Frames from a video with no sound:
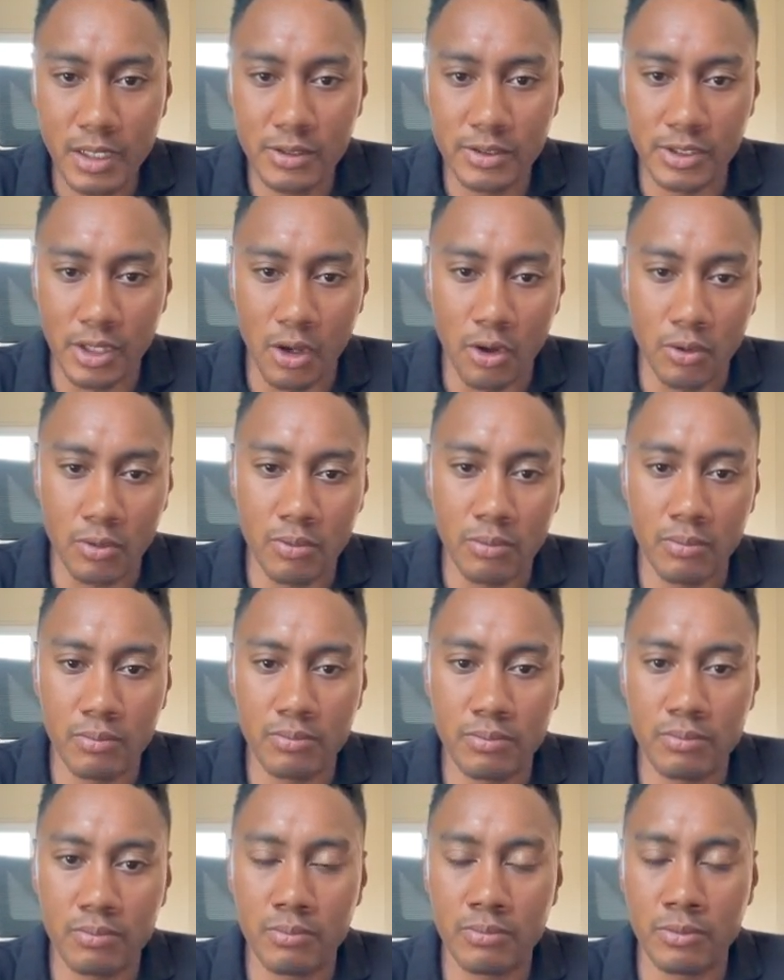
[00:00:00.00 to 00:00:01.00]
So
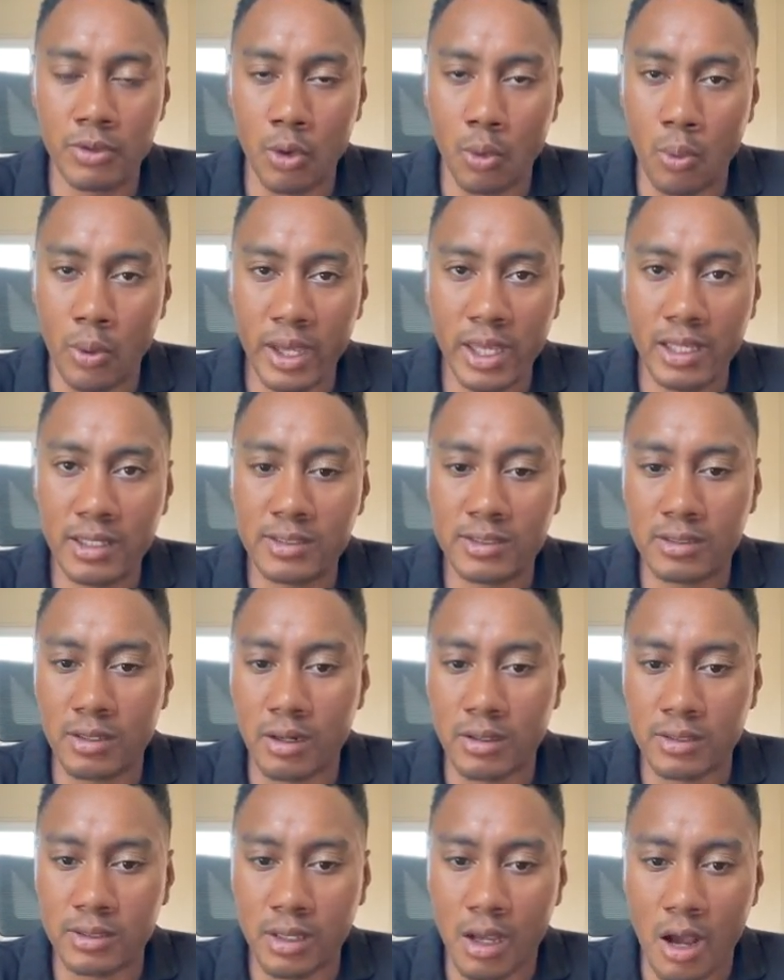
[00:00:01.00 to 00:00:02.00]
the way it
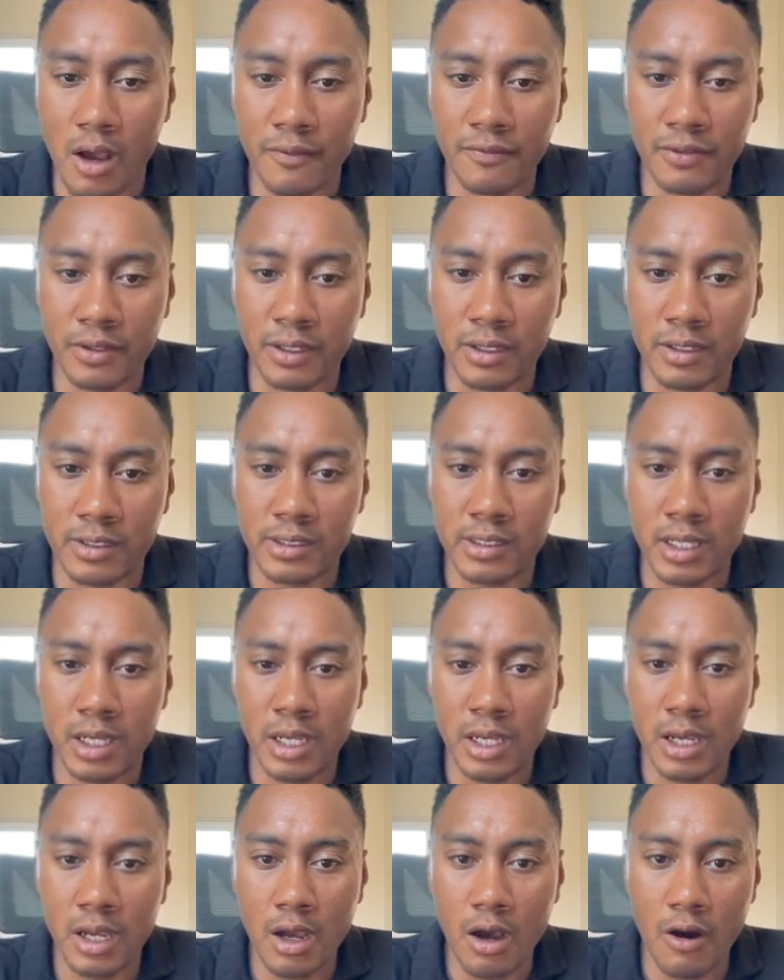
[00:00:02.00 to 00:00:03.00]
starts off is
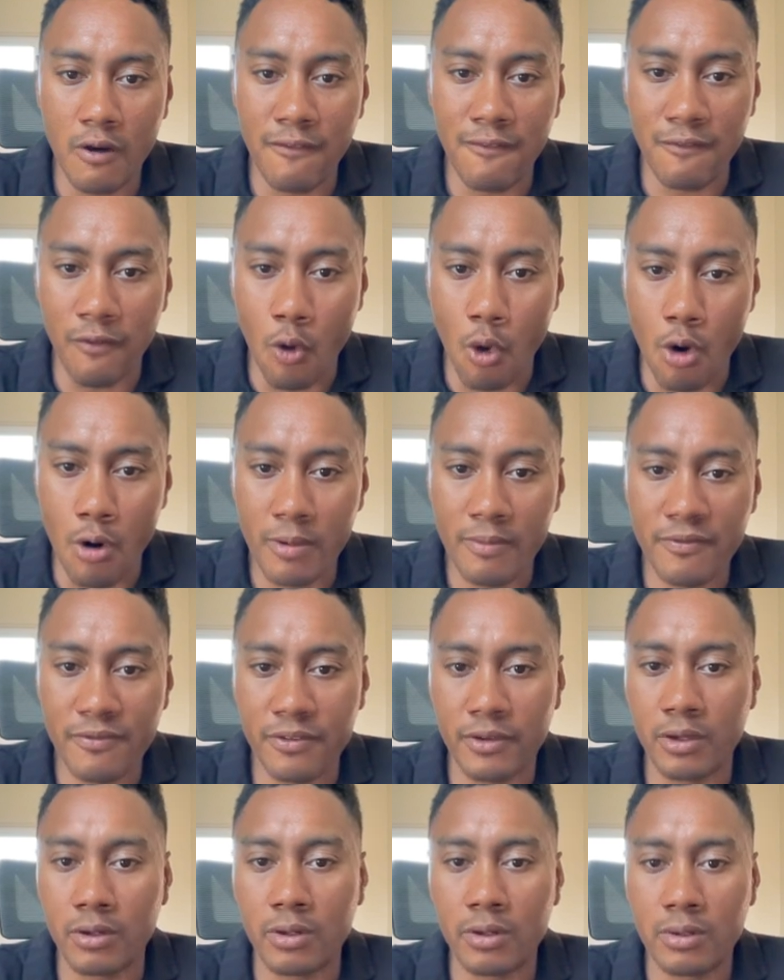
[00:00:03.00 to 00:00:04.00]
a form
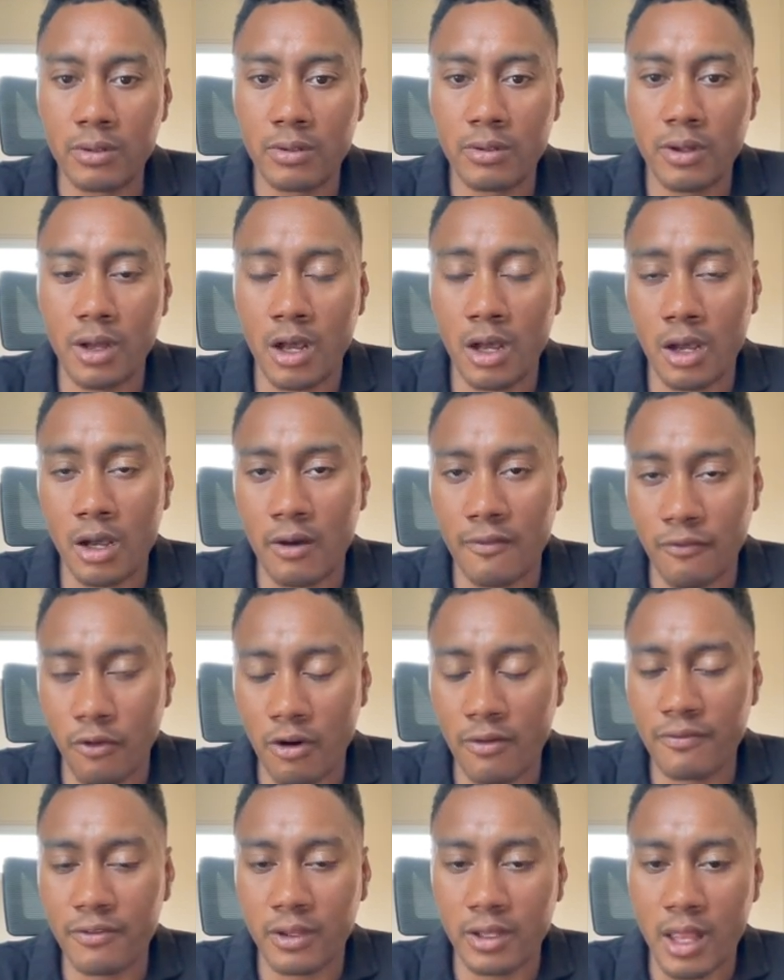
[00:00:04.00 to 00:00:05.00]
fill
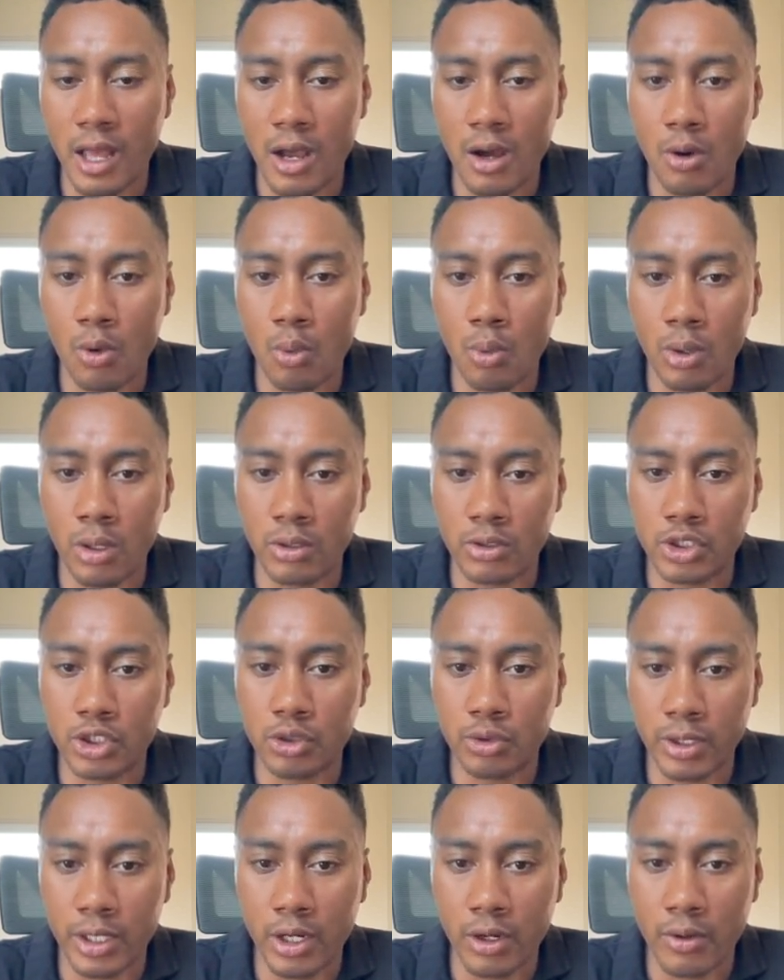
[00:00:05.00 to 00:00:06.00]
out will
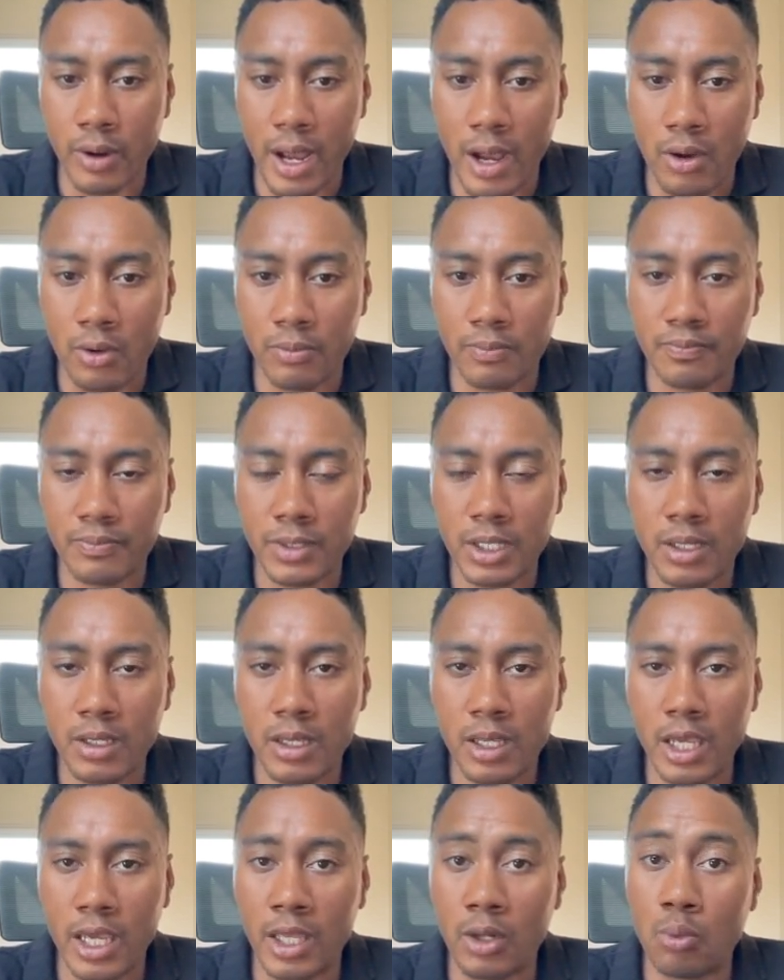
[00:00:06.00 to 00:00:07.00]
trigger out,
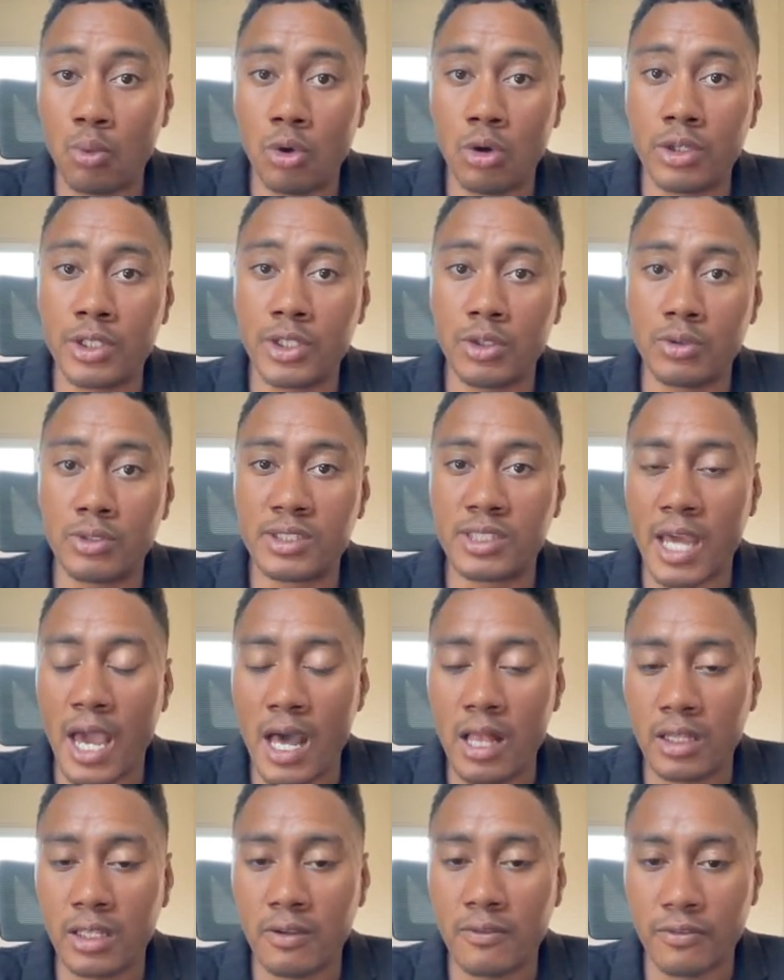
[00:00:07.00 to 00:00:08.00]
and we'll use
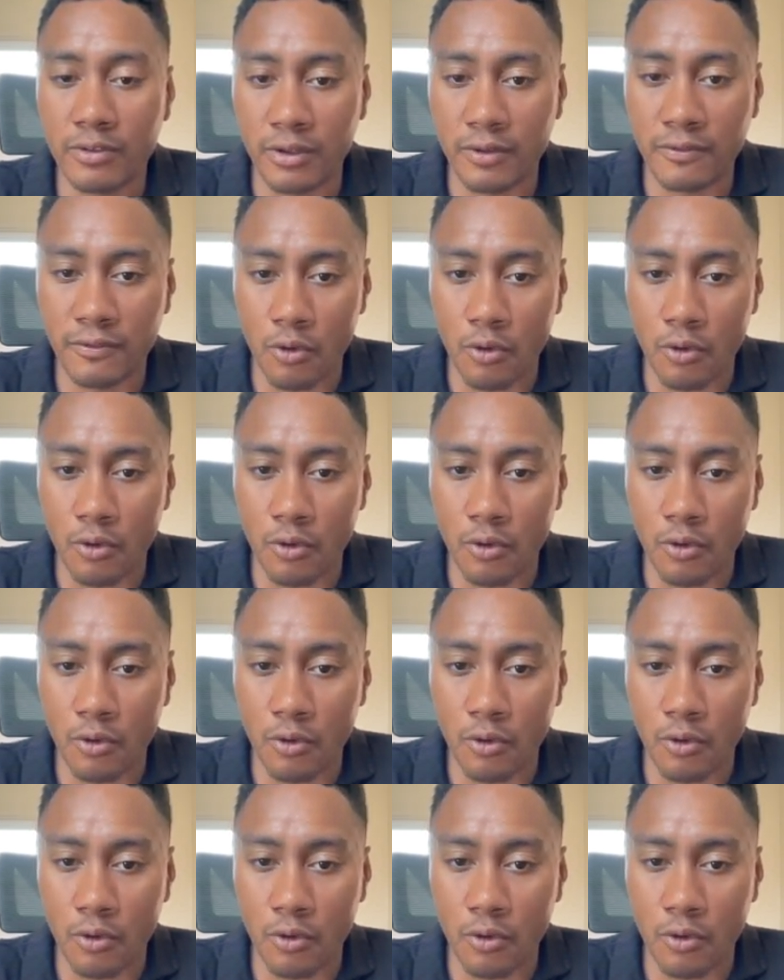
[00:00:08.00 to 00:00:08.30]
Tally for the